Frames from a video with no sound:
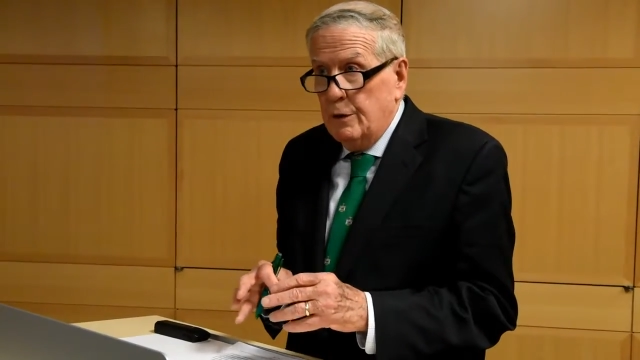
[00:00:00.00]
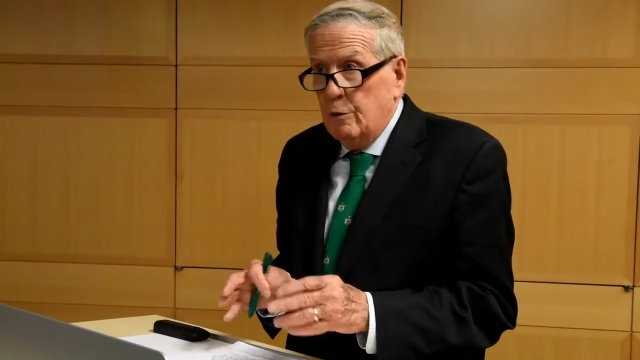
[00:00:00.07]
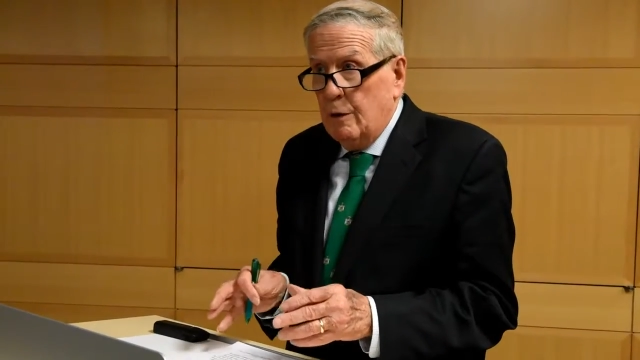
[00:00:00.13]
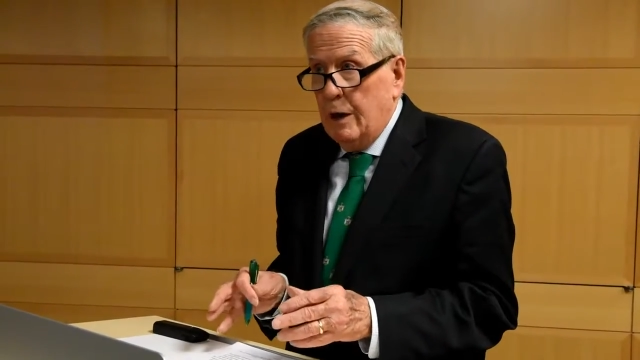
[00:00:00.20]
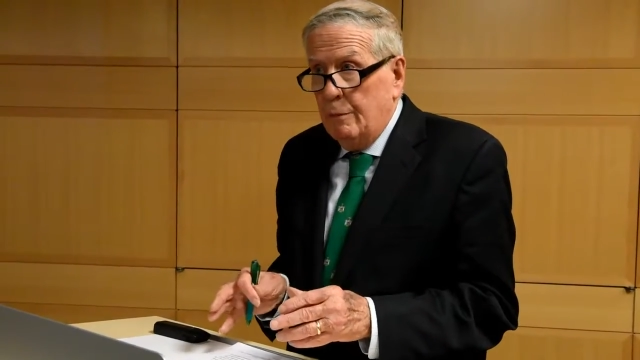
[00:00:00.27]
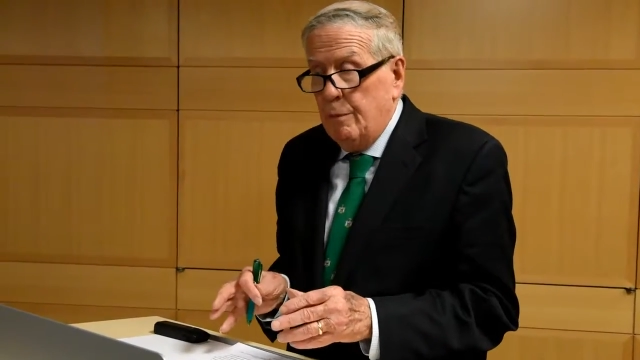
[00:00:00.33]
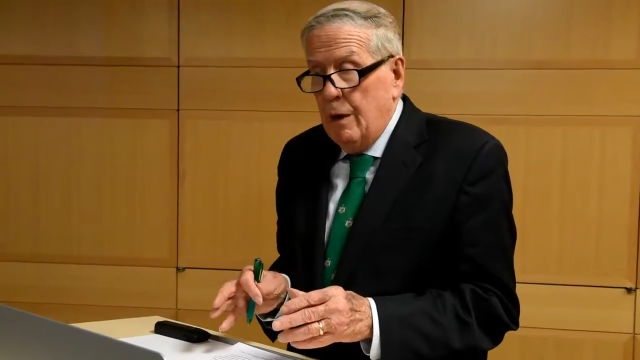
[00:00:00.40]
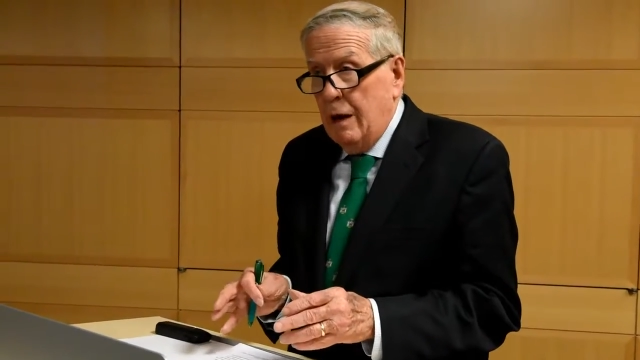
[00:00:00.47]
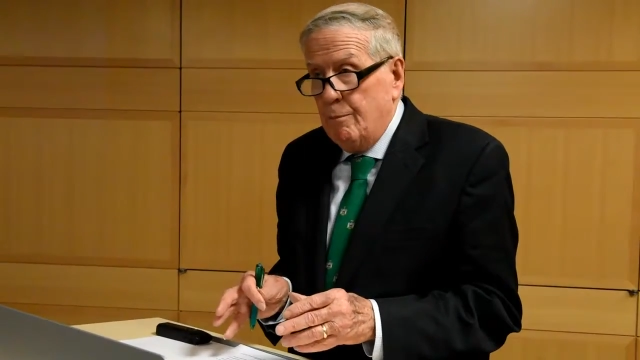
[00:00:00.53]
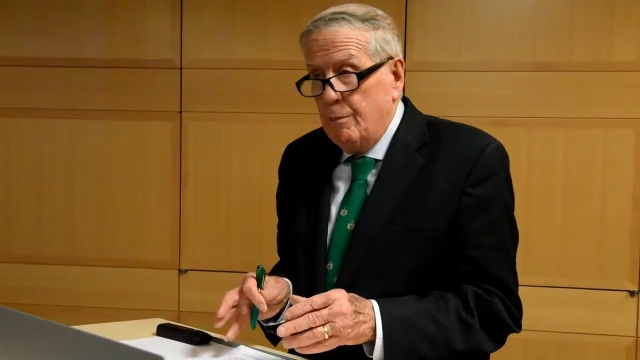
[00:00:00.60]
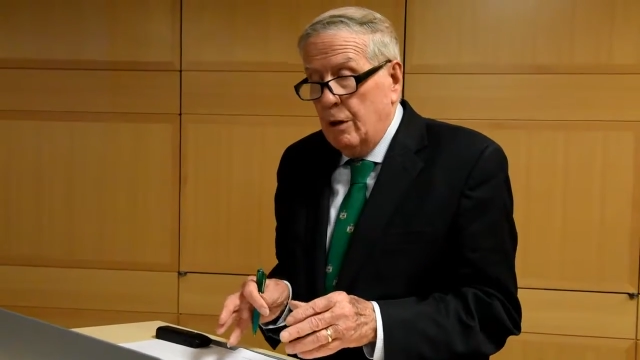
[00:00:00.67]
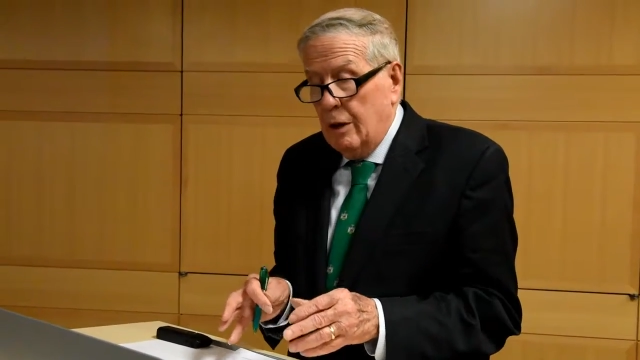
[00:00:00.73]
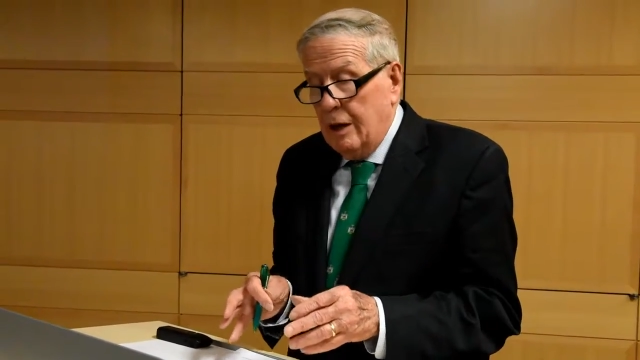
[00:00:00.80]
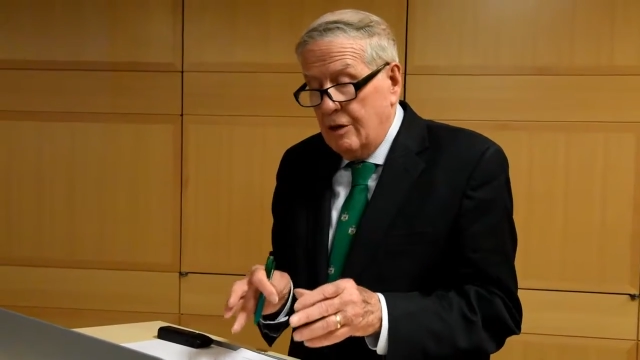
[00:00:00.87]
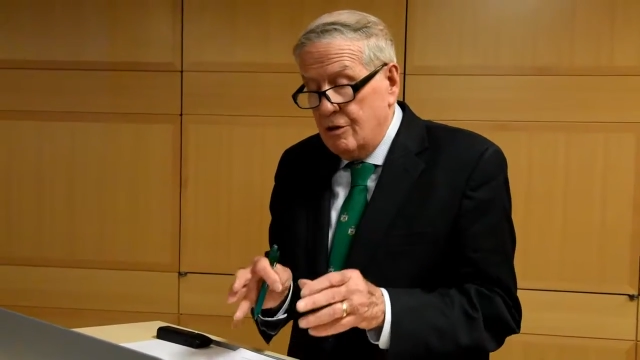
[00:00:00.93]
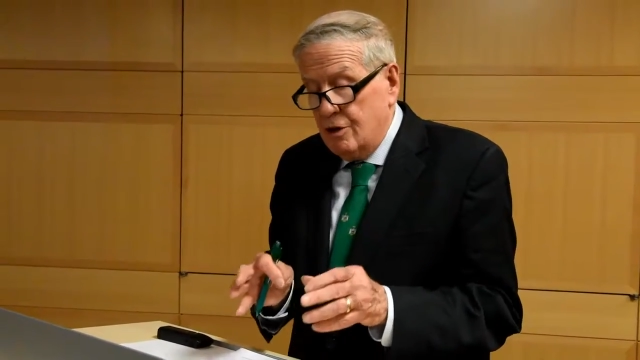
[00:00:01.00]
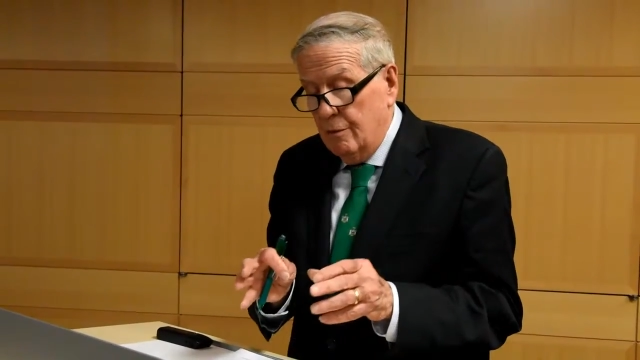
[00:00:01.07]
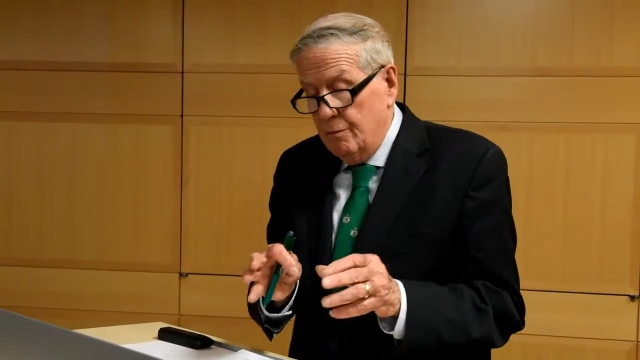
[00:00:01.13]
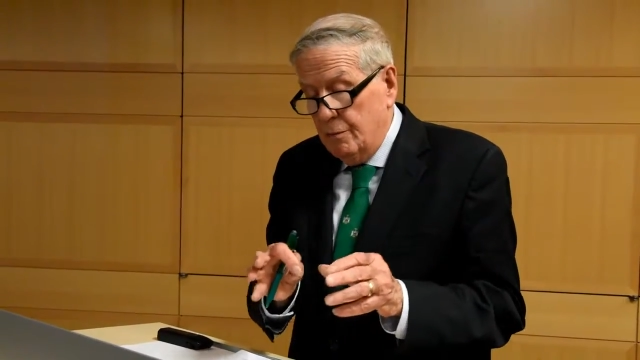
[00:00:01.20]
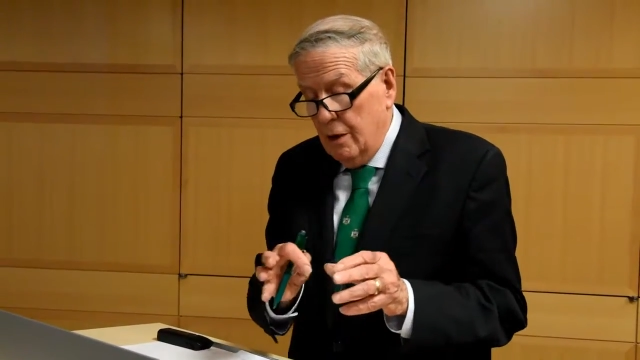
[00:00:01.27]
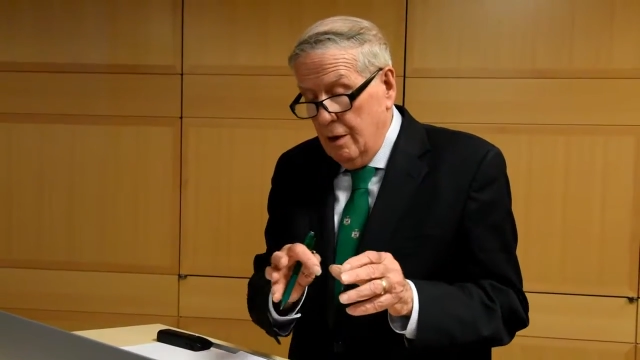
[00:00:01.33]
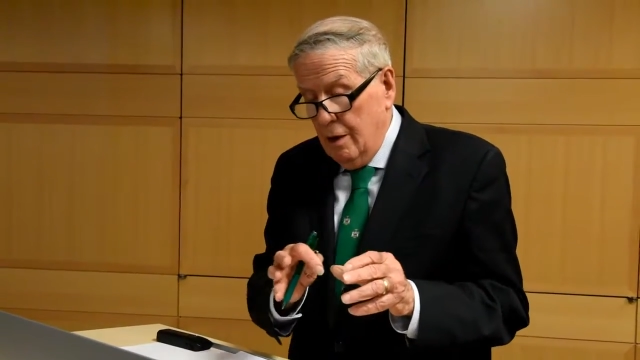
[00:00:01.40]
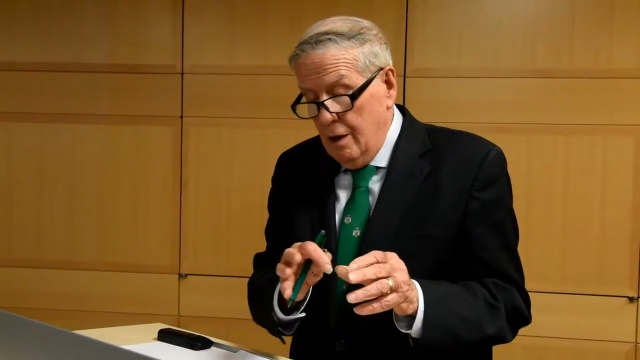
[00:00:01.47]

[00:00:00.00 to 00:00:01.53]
for direct popular election.